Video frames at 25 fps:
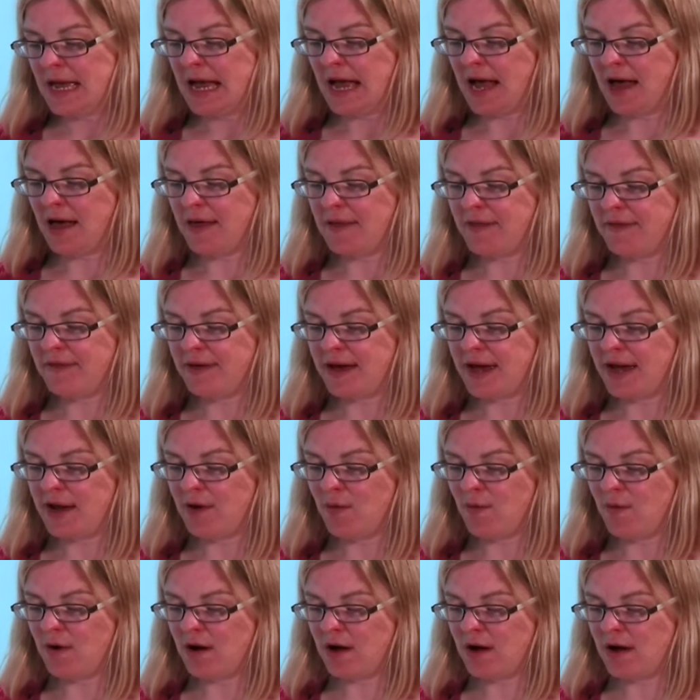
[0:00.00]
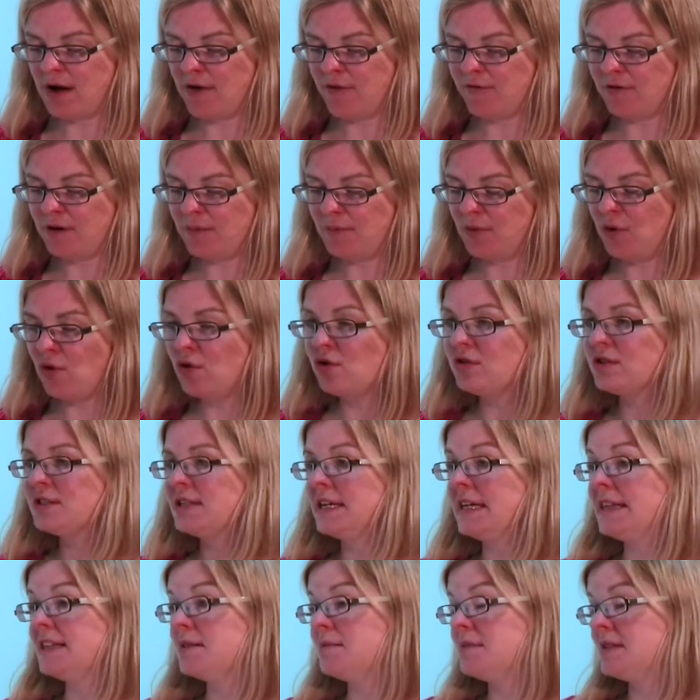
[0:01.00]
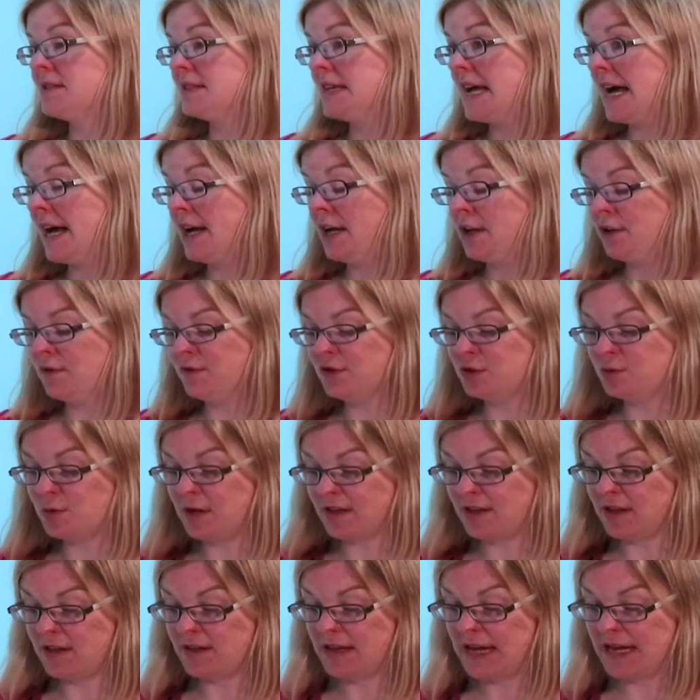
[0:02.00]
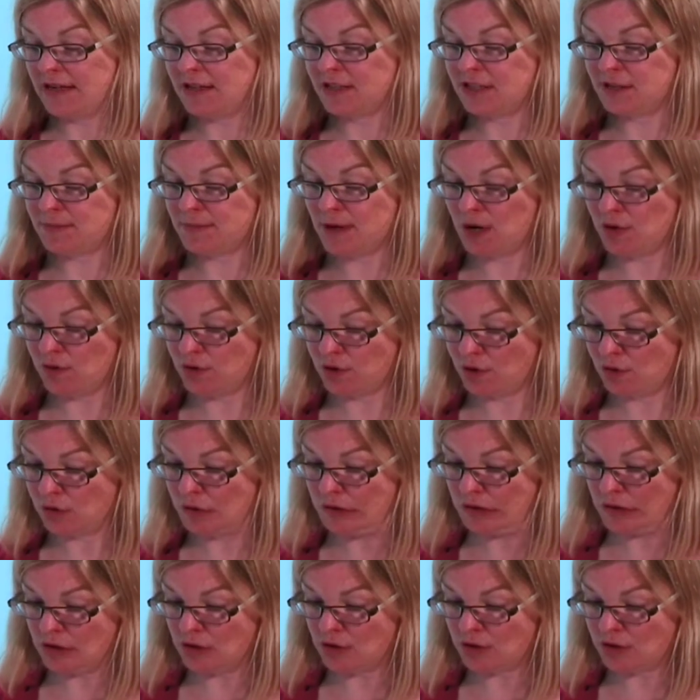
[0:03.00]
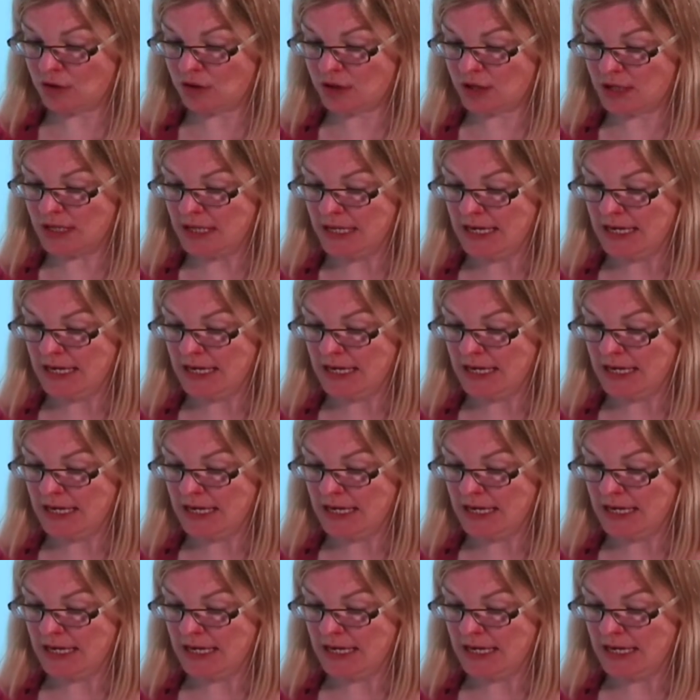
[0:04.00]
and they were reporting themselves whether they had smoked or not.